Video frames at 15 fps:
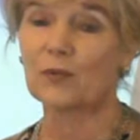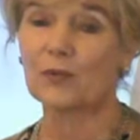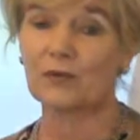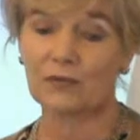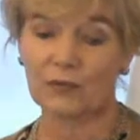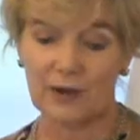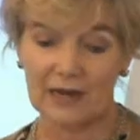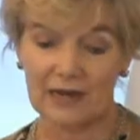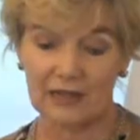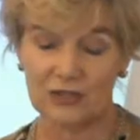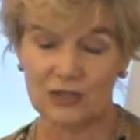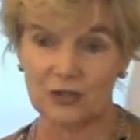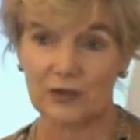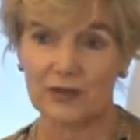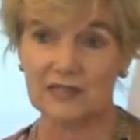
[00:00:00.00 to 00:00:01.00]
we've really
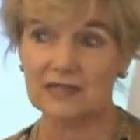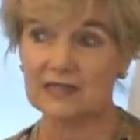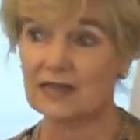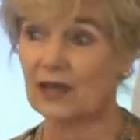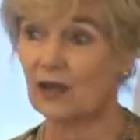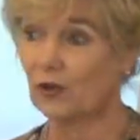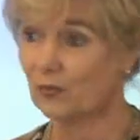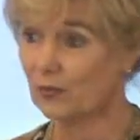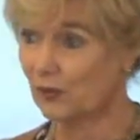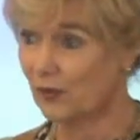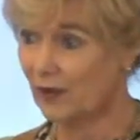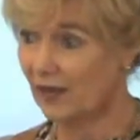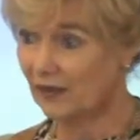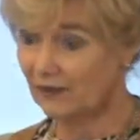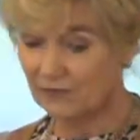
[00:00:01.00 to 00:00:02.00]
enjoyed it. I hope you
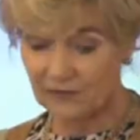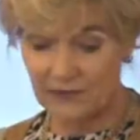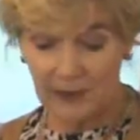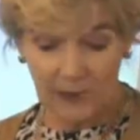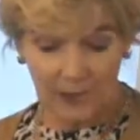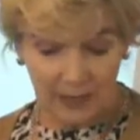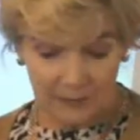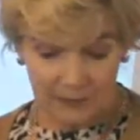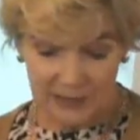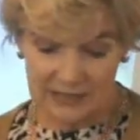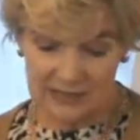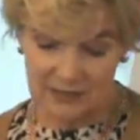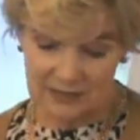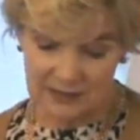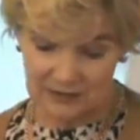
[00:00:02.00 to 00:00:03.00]
have.
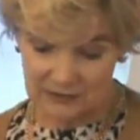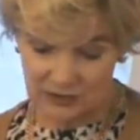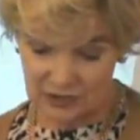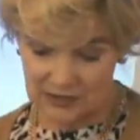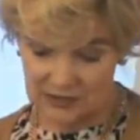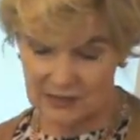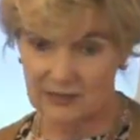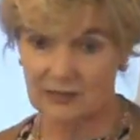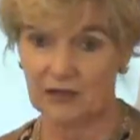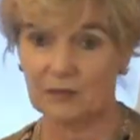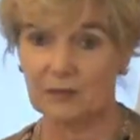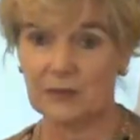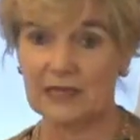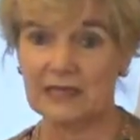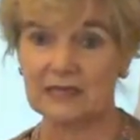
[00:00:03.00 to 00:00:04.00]
Please just
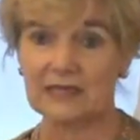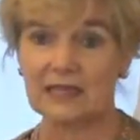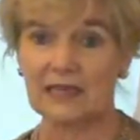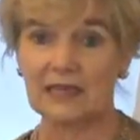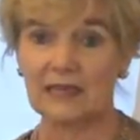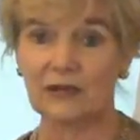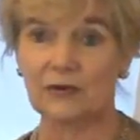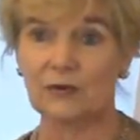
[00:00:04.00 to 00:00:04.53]
complete the